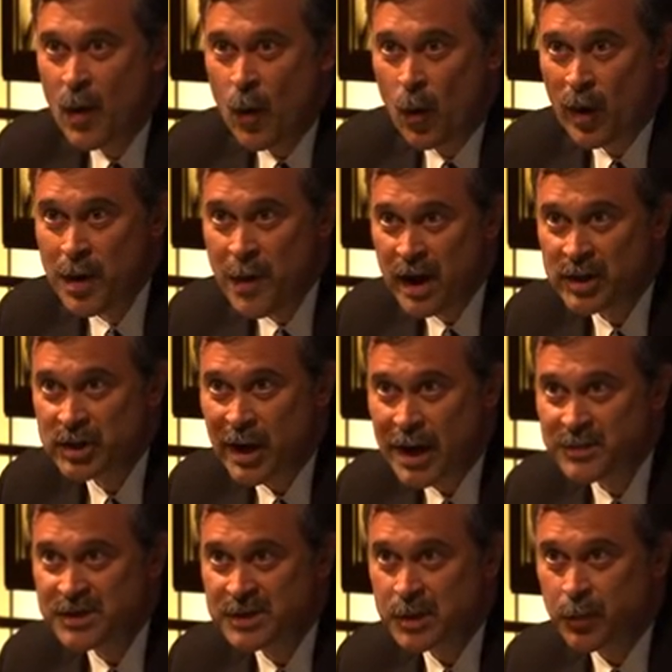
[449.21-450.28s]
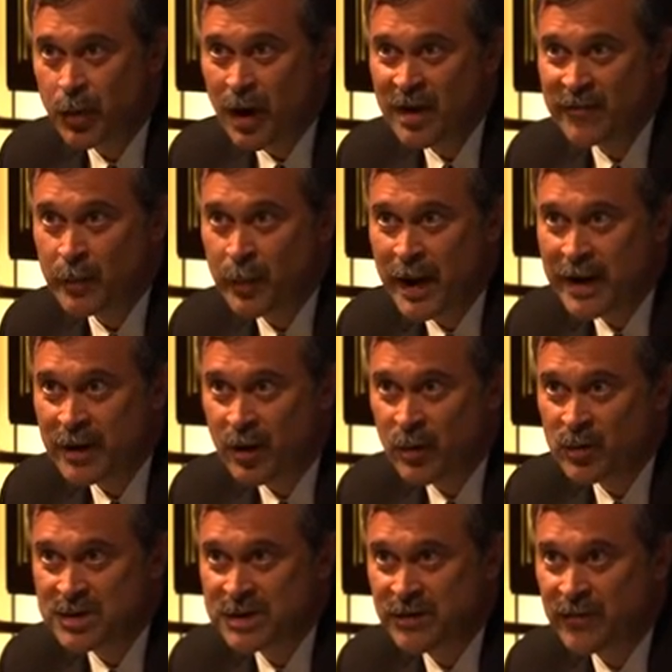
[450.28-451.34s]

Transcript: One of my jobs as a private banker was